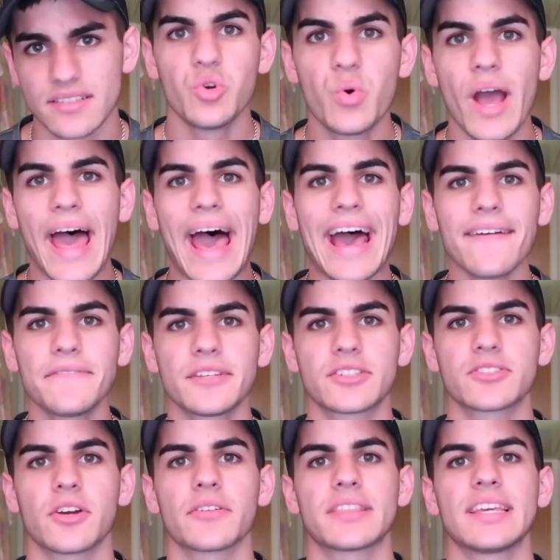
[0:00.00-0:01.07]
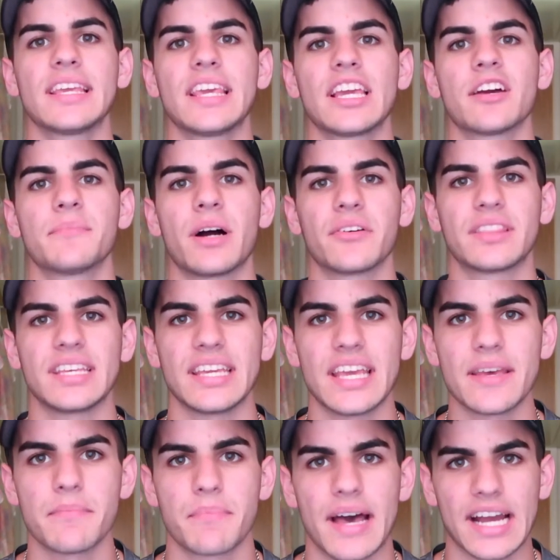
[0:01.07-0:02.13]
You have to start thinking about the
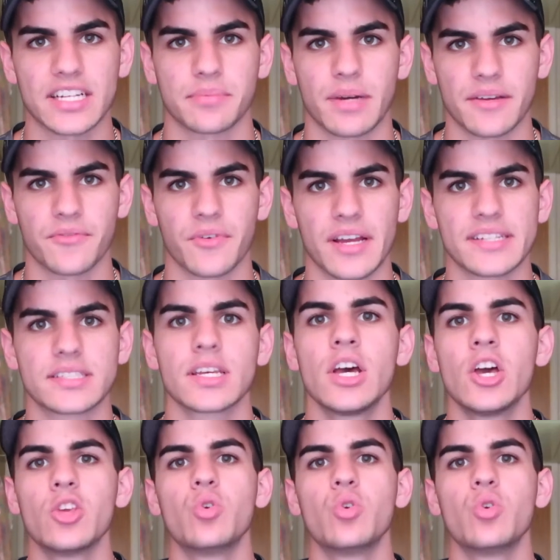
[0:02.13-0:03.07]
impact, my friends.